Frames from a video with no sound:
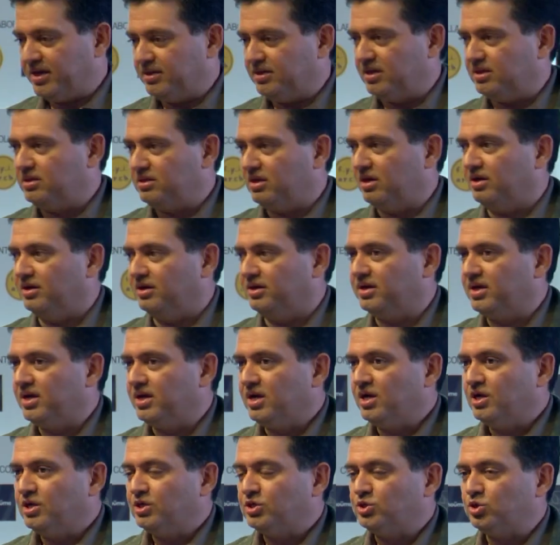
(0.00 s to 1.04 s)
the third.
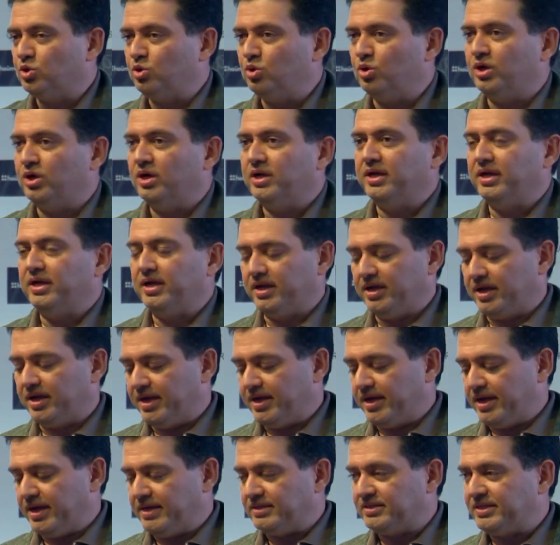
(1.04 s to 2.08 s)
So
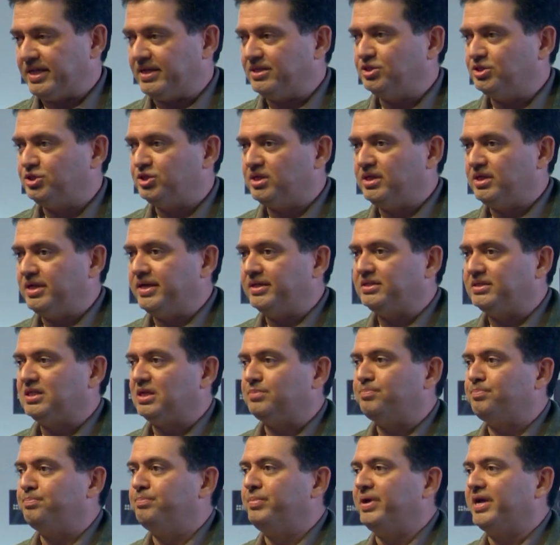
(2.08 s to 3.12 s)
essentially it
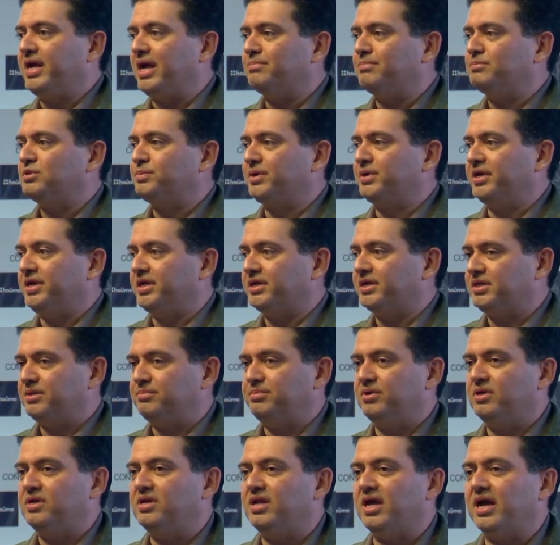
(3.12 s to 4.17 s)
becomes
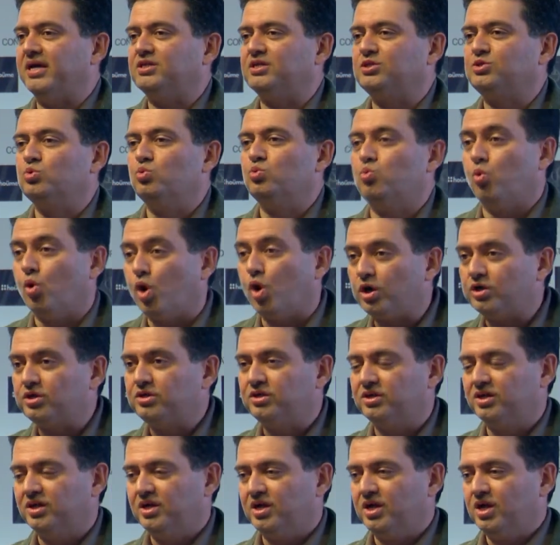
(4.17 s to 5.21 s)
predictable as to what
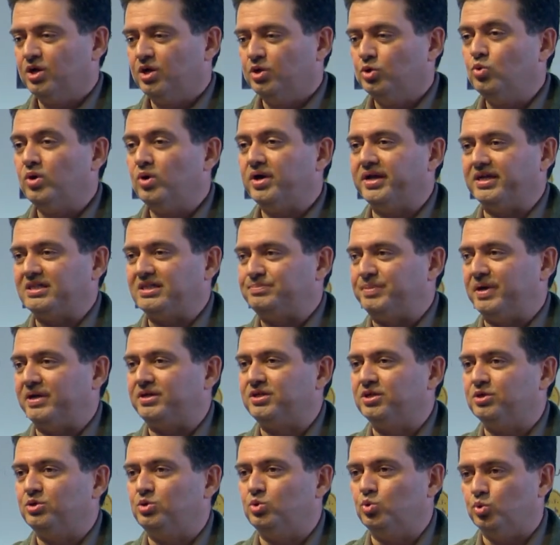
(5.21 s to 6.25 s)
you are
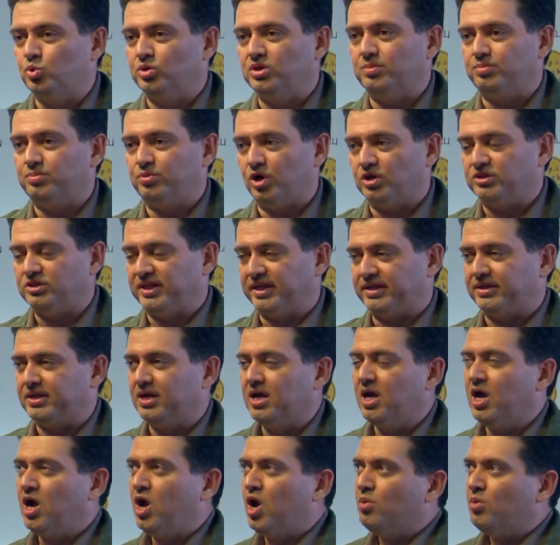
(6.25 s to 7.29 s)
expected to do in the project.
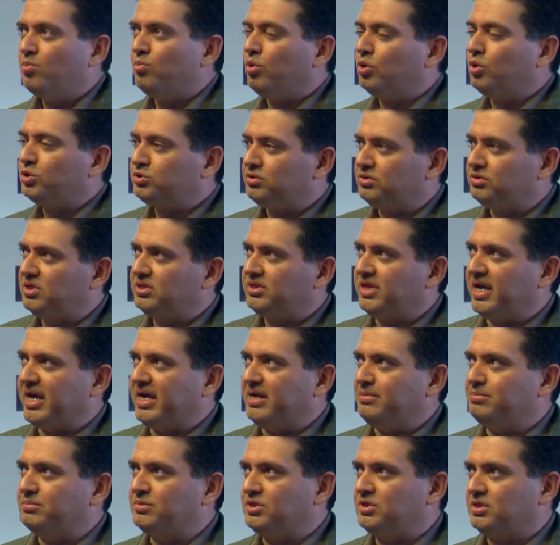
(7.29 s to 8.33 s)
Most of the
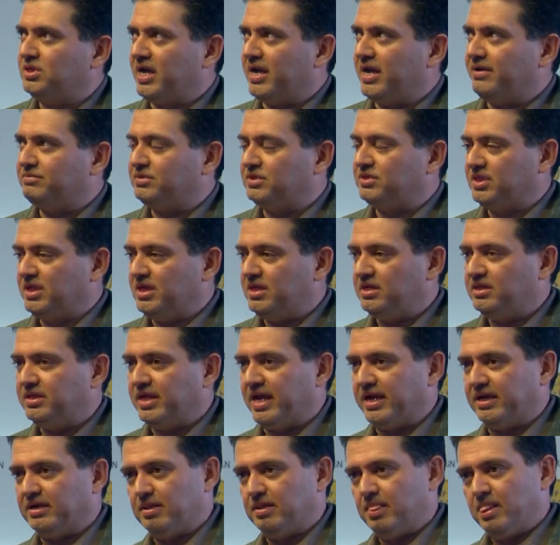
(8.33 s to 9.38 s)
times I've seen that